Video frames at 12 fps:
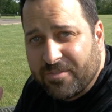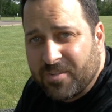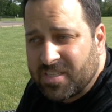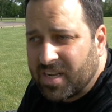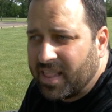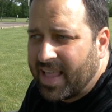
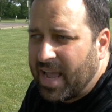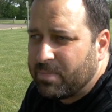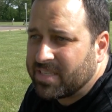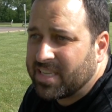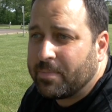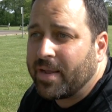difference in a
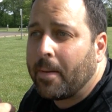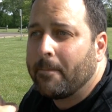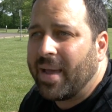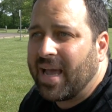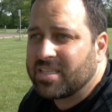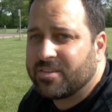lap is going to make a
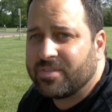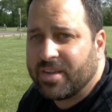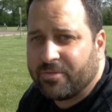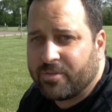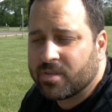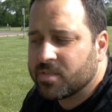massive
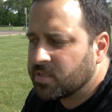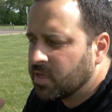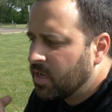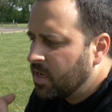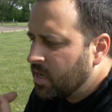difference.